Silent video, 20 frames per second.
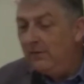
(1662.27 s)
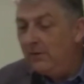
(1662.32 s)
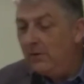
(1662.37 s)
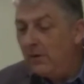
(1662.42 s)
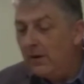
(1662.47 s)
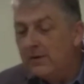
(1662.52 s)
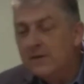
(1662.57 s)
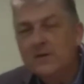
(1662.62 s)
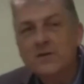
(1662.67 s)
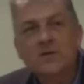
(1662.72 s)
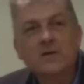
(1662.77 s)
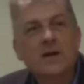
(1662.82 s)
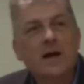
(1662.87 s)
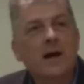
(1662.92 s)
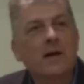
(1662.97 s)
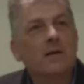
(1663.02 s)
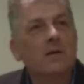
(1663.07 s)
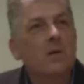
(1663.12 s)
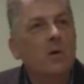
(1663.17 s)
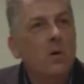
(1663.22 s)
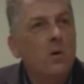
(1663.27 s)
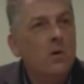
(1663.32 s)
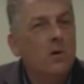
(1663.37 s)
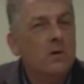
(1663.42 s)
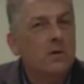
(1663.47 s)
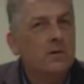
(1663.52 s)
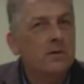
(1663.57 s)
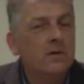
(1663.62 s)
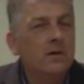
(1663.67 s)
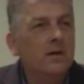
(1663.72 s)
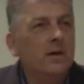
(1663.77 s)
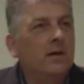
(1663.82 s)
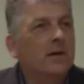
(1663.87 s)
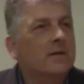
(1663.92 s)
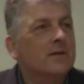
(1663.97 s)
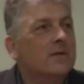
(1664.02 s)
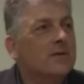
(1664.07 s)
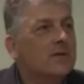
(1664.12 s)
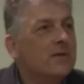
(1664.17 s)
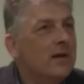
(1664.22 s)
If you understand God
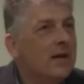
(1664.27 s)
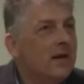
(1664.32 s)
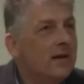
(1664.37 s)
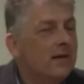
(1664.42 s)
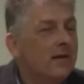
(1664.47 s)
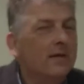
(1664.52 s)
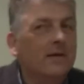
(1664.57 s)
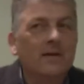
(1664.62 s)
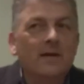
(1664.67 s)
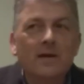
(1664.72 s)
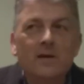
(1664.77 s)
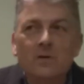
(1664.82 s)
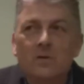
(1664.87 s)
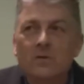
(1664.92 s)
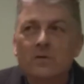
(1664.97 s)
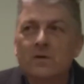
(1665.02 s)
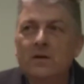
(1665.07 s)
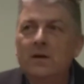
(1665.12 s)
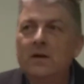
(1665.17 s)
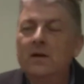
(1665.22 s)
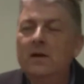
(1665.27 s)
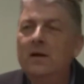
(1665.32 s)
and sin and guilt